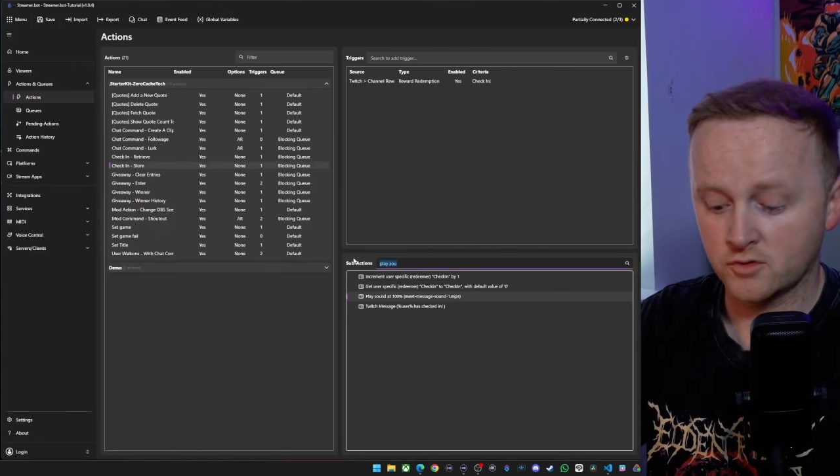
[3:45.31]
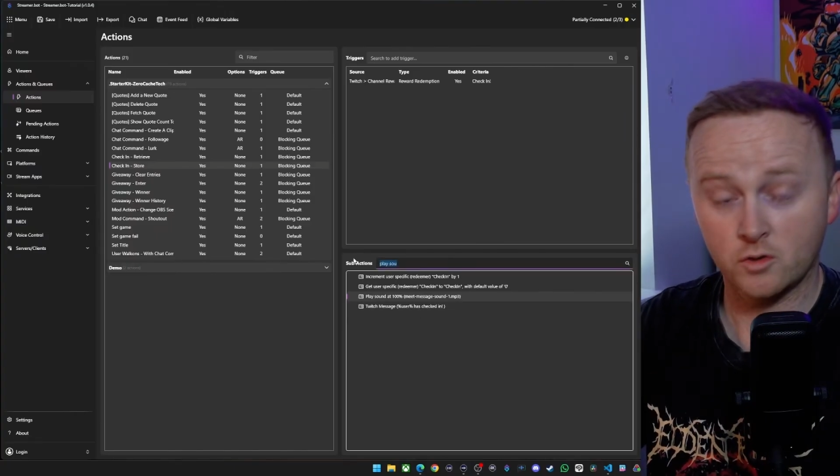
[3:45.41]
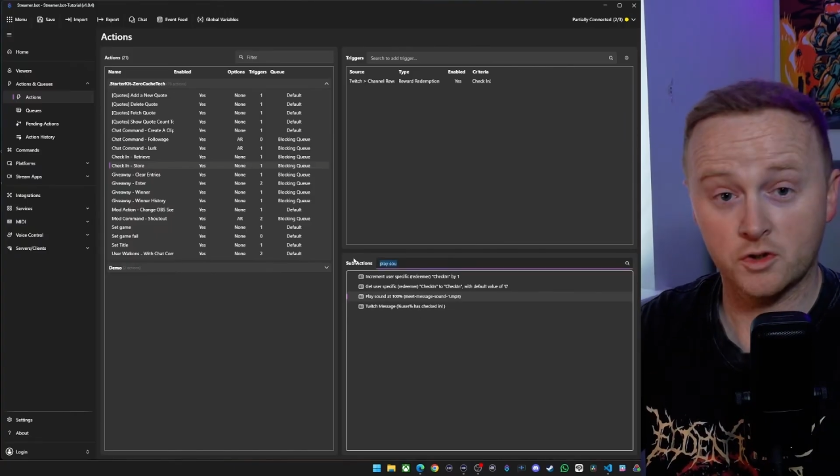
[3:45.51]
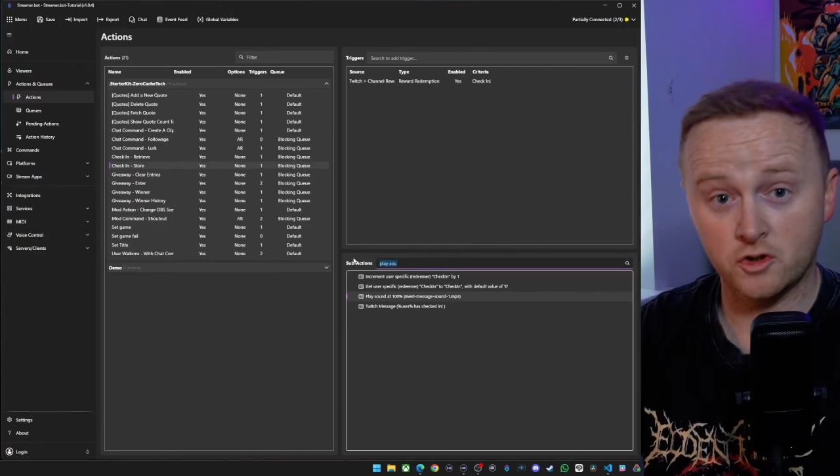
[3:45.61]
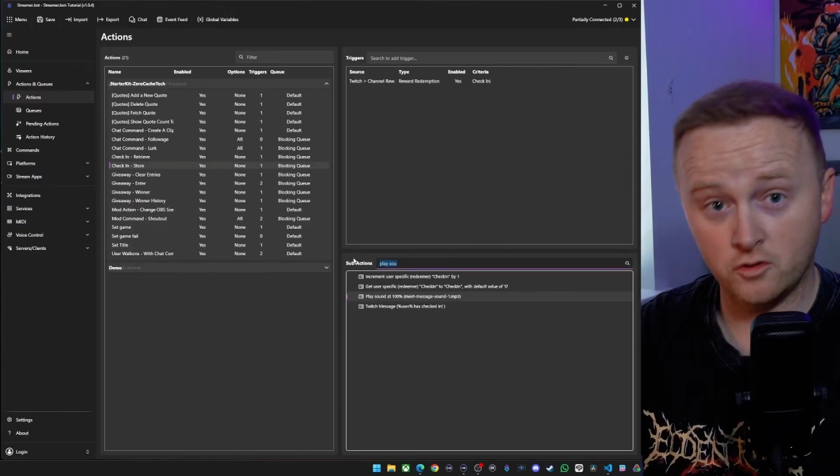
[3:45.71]
So
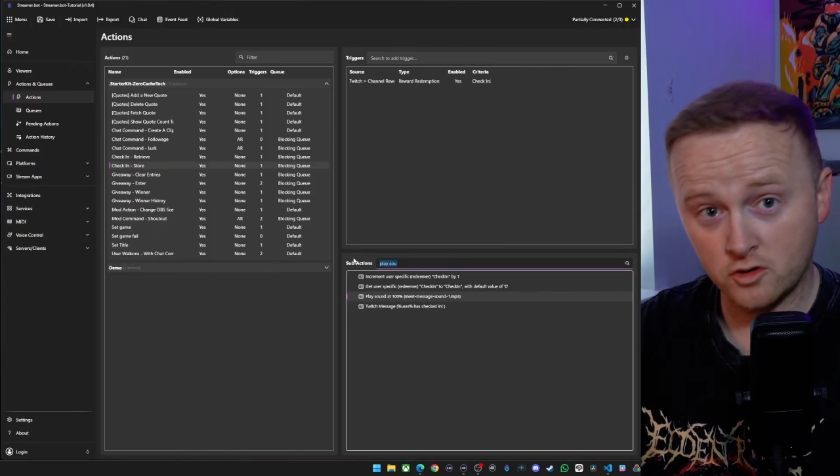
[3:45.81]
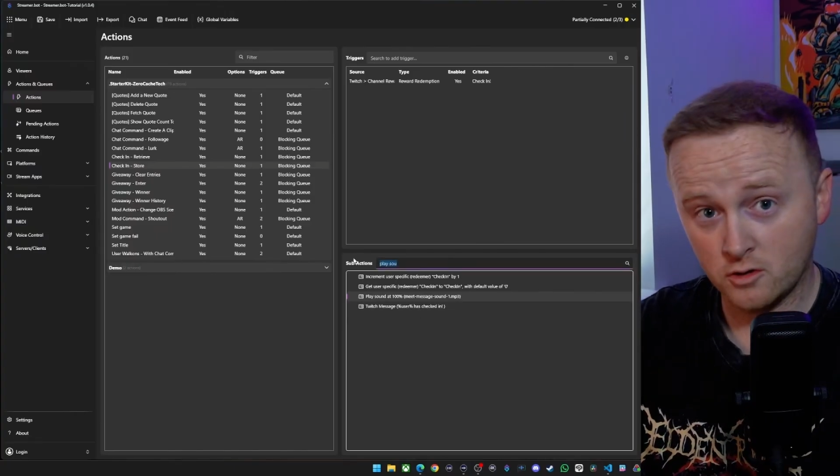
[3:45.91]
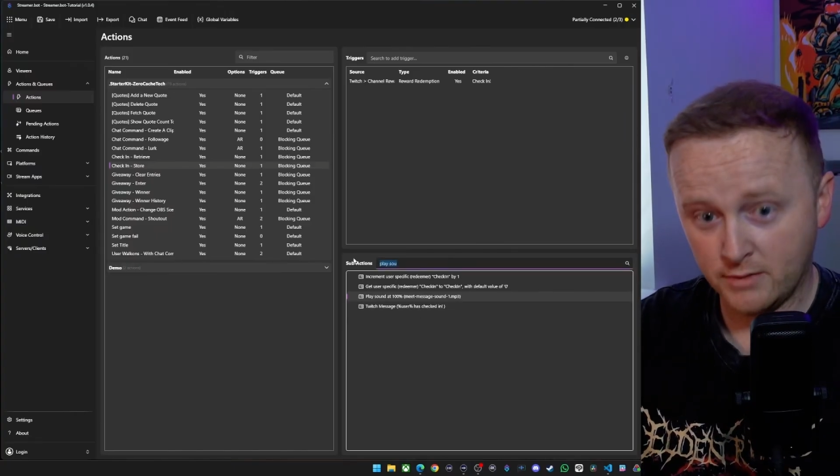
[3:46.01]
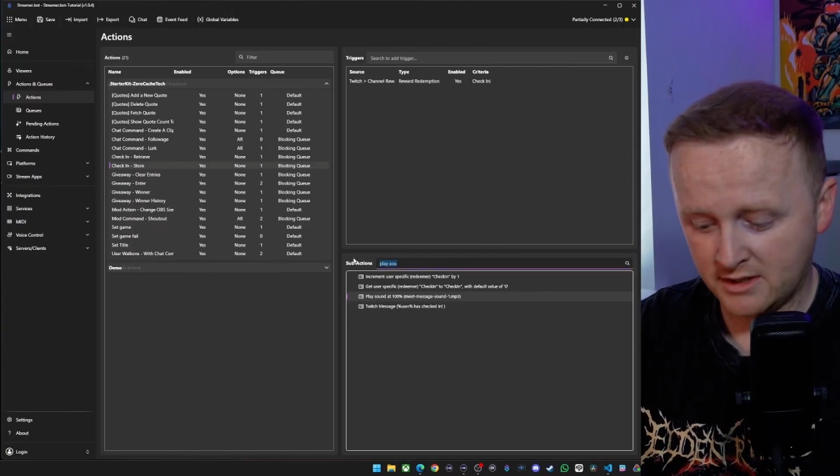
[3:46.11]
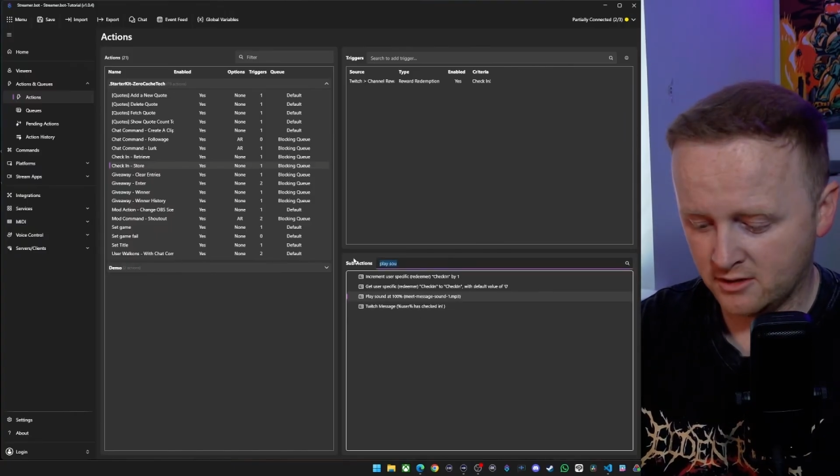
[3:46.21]
what you do is come
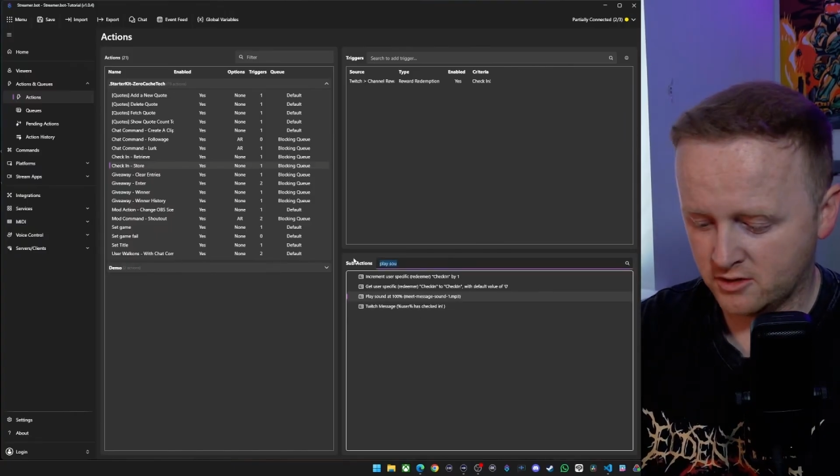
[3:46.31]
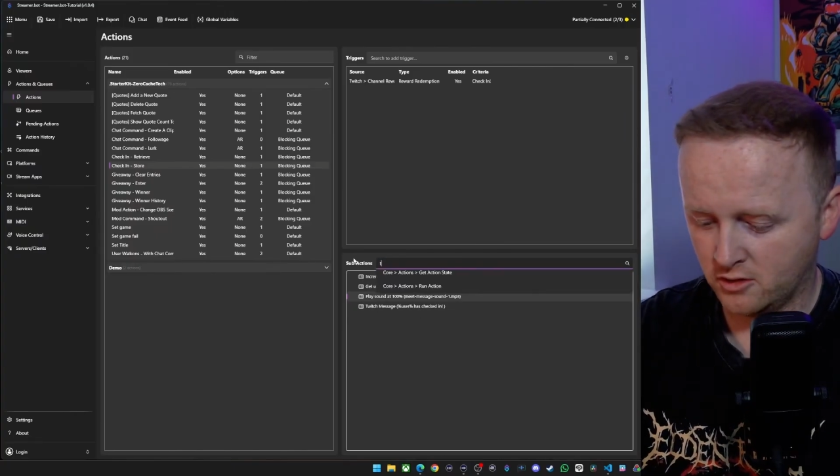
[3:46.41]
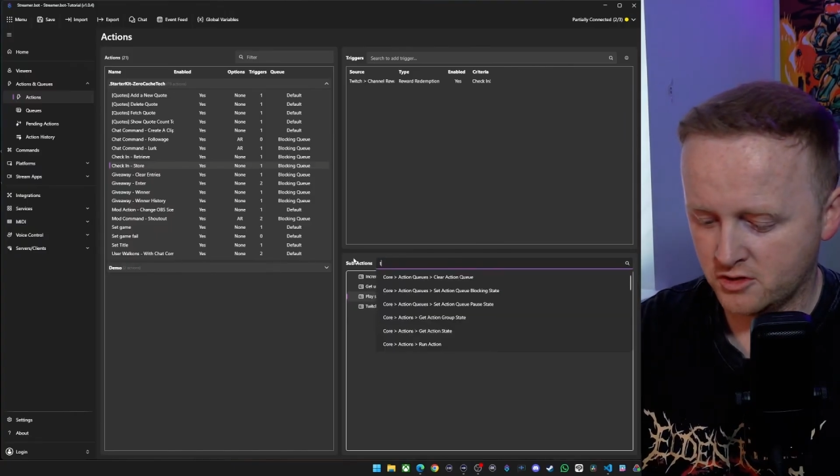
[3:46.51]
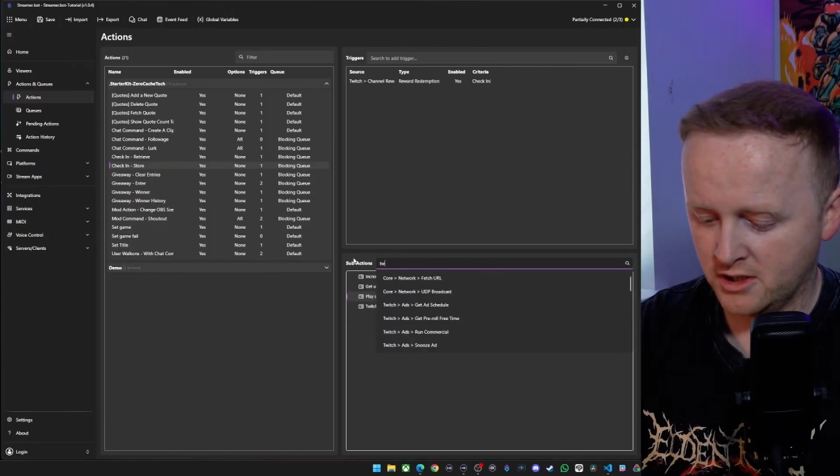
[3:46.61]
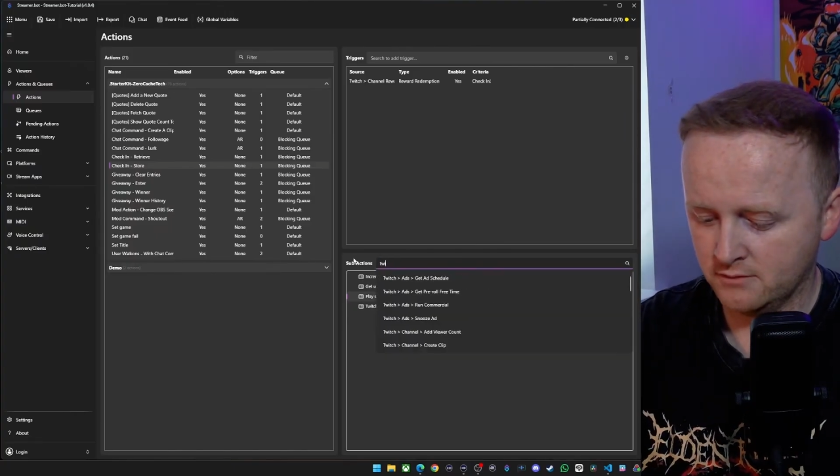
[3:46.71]
back to the
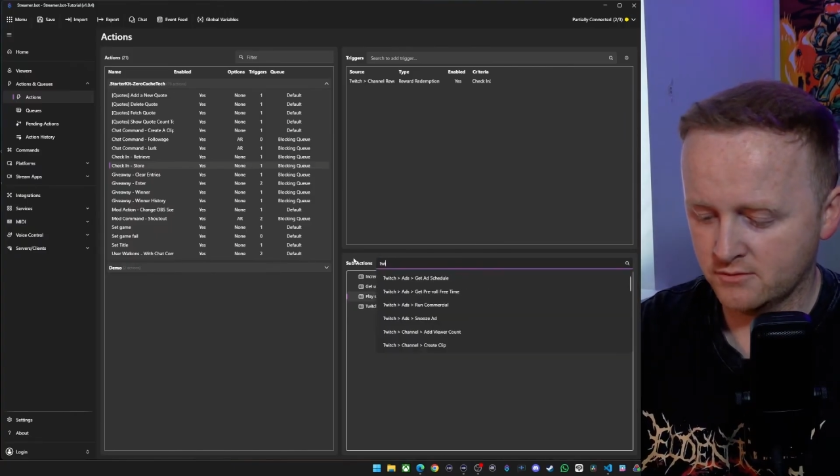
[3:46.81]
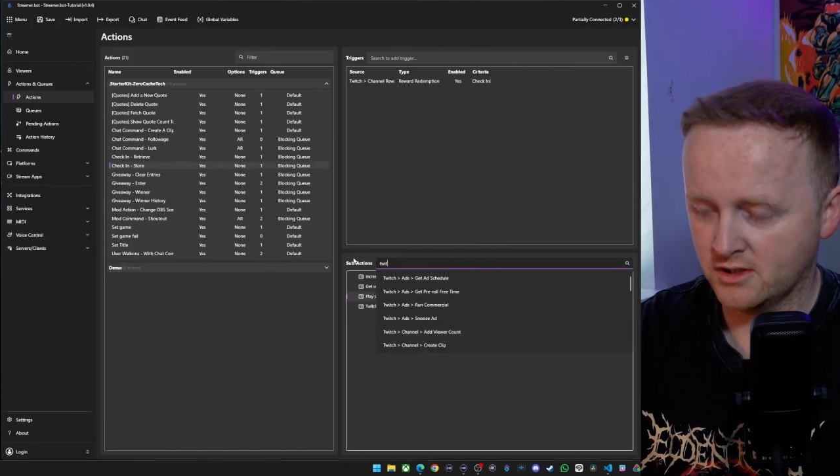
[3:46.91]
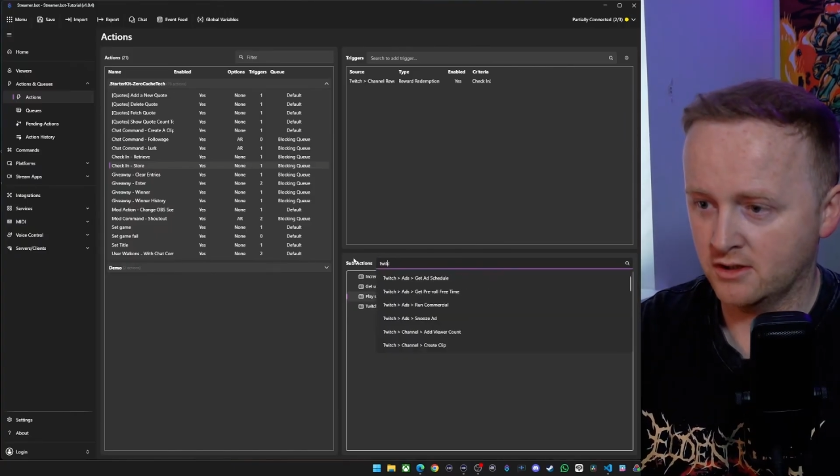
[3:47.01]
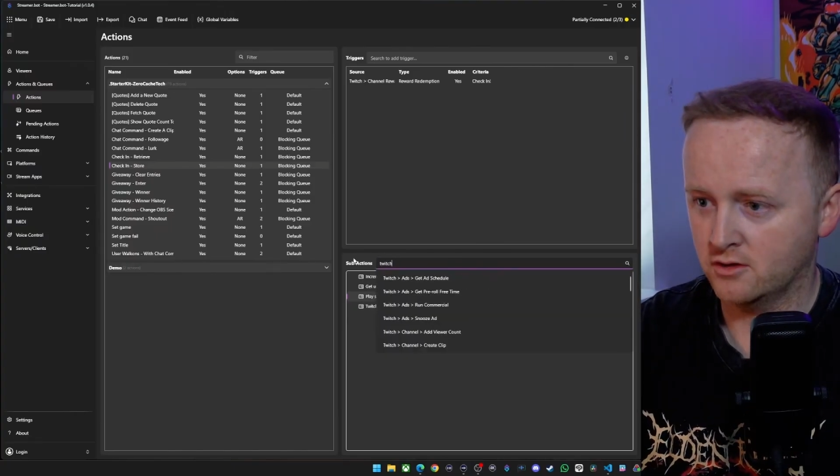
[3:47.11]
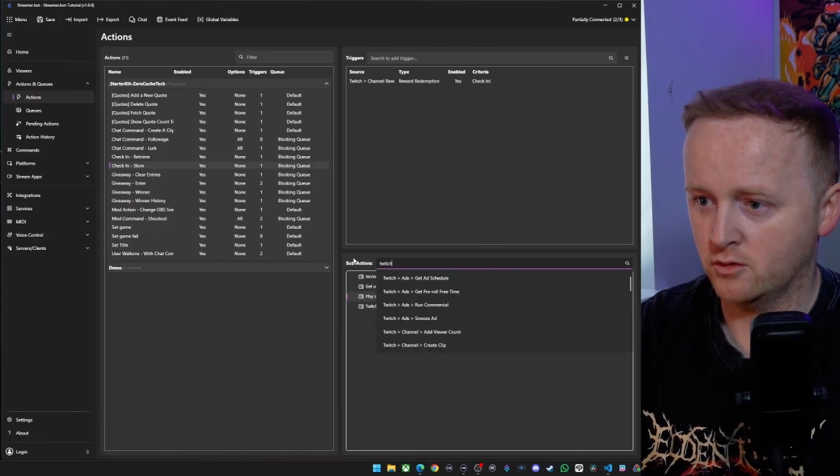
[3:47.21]
search again,
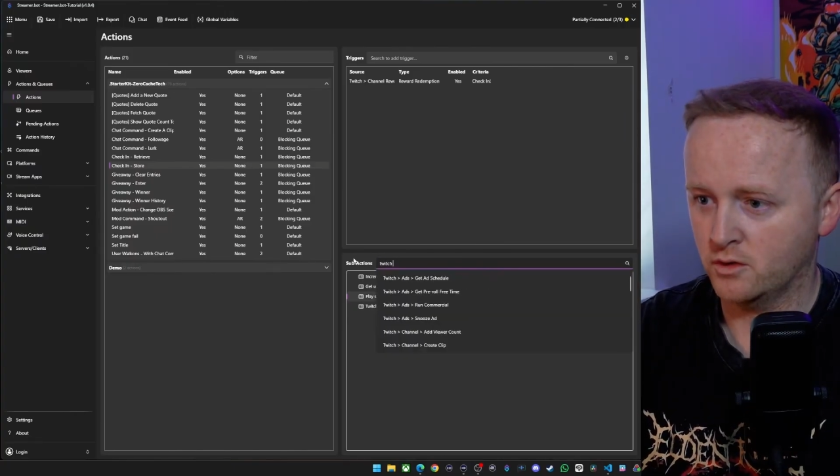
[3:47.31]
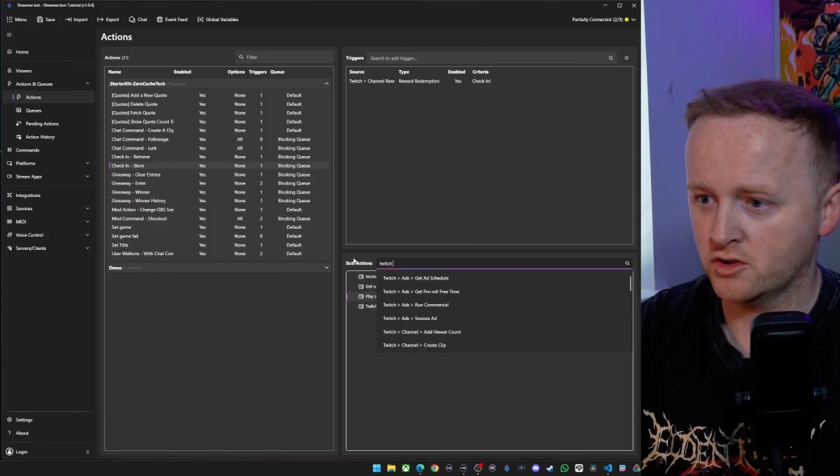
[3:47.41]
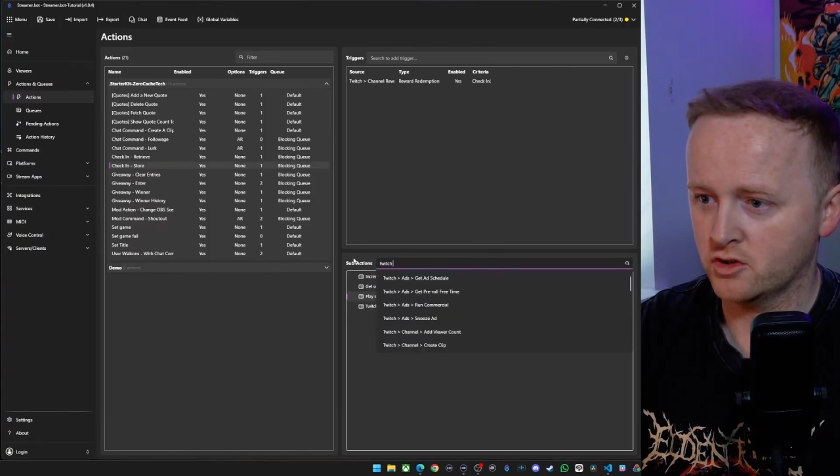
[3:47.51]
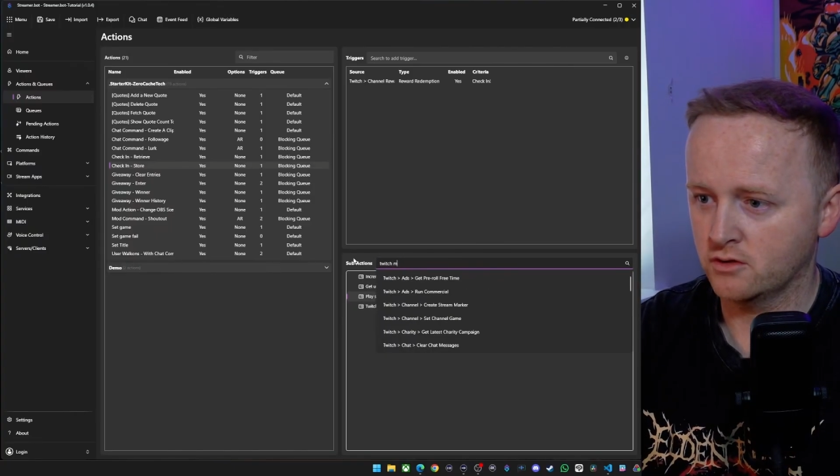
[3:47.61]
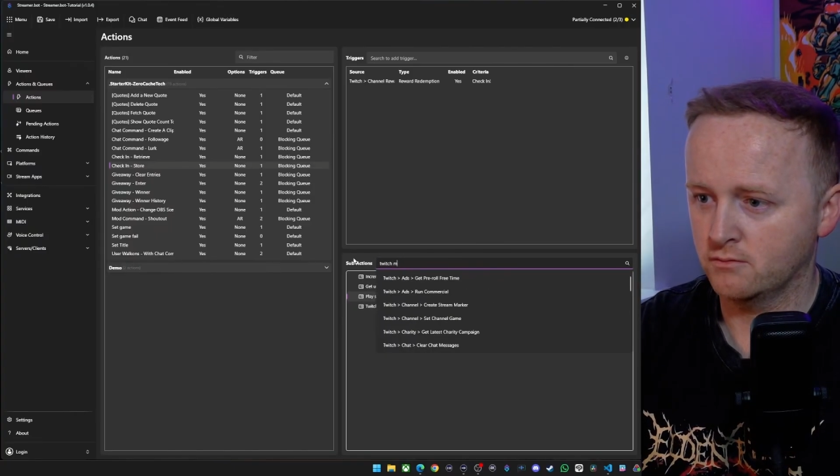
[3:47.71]
say
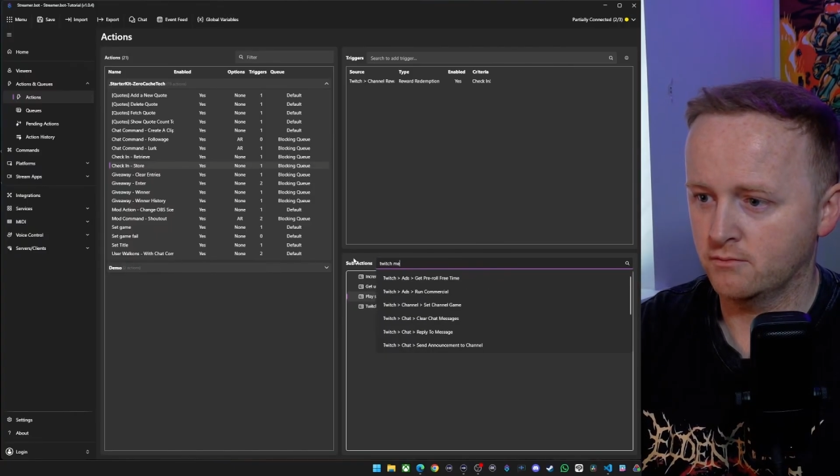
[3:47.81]
Twitch